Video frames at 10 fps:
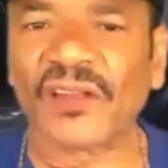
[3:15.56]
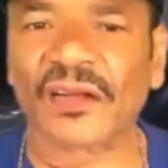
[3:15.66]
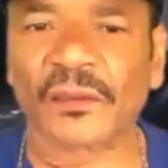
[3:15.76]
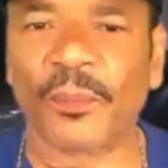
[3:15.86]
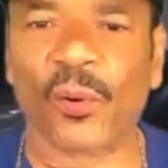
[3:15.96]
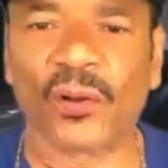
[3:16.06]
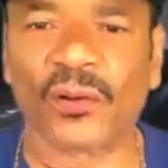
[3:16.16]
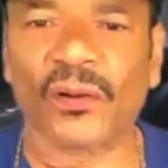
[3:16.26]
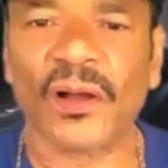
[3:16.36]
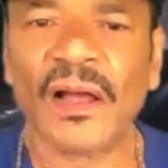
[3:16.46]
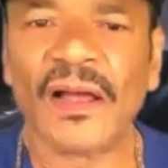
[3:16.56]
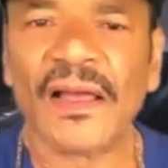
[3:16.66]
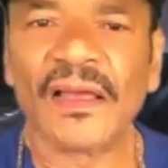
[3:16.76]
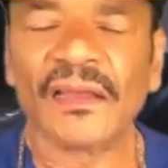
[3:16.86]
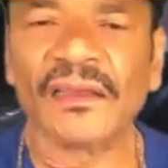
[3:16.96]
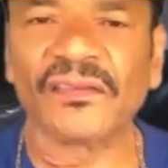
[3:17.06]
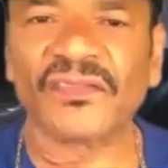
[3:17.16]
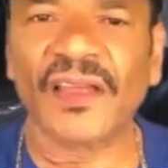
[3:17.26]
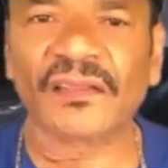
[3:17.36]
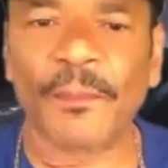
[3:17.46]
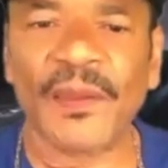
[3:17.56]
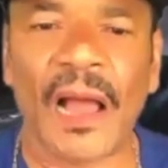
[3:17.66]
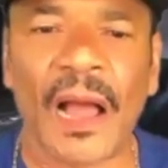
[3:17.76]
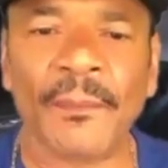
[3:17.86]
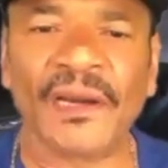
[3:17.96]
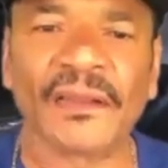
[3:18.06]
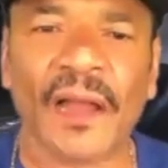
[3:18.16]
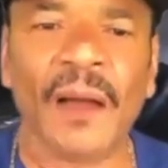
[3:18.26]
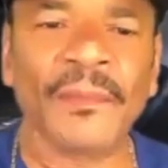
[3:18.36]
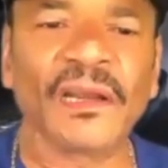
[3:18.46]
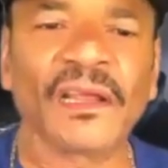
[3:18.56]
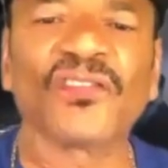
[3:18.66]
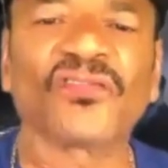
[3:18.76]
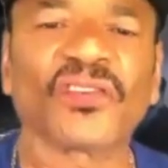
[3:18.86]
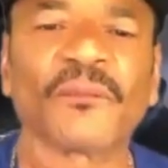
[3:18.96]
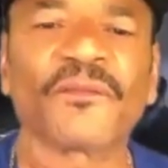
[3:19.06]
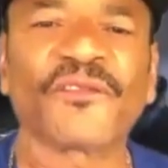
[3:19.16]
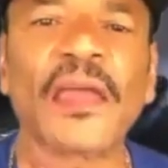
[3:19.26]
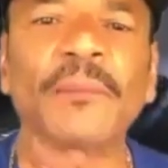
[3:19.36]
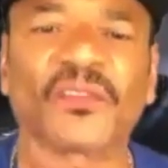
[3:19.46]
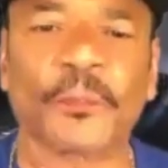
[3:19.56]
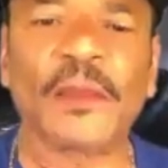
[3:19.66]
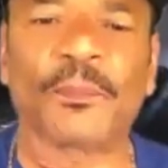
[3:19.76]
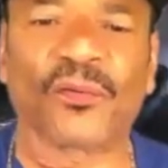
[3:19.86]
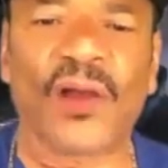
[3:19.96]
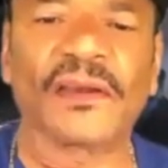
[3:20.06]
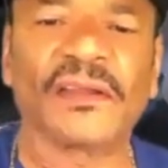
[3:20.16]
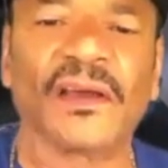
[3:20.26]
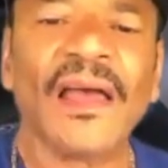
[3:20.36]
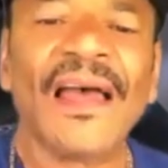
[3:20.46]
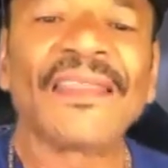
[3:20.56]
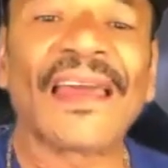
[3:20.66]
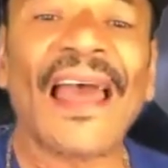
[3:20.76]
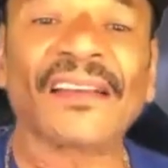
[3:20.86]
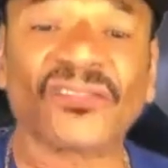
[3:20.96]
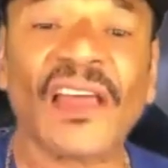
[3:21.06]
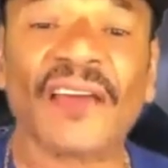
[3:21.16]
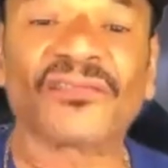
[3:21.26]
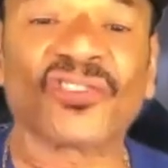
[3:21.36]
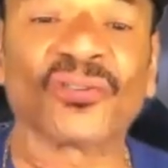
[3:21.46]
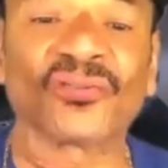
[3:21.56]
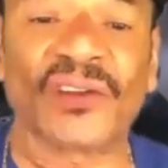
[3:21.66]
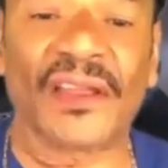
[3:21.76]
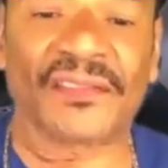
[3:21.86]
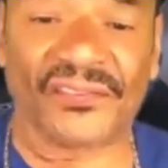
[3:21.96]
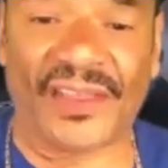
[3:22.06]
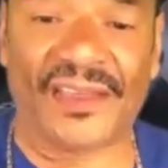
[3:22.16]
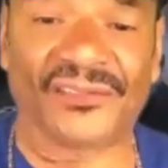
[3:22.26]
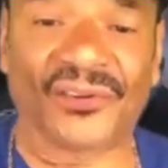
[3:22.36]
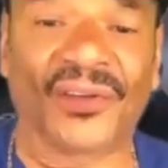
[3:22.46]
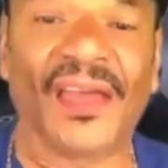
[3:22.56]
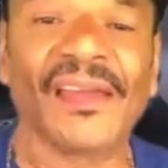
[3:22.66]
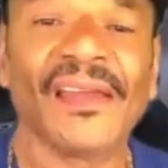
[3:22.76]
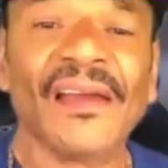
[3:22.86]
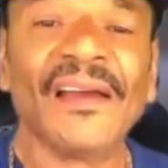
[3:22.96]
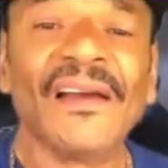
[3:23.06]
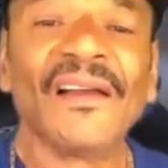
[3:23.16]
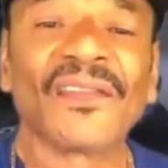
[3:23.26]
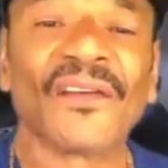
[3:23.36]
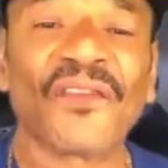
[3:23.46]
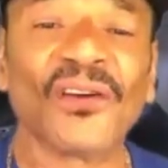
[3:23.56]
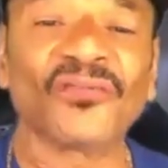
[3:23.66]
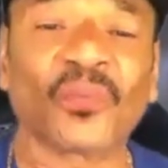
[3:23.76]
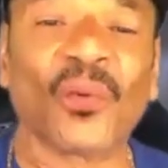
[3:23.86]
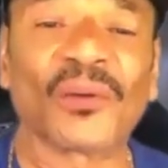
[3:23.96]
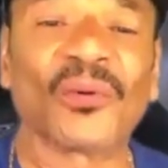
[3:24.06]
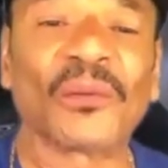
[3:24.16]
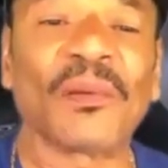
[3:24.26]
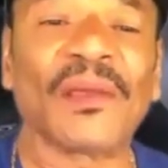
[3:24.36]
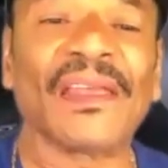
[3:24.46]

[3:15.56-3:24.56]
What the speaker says: Dr. Paul, is that I'm going to give you some famous people right here that actually have children at this age, okay? The first one would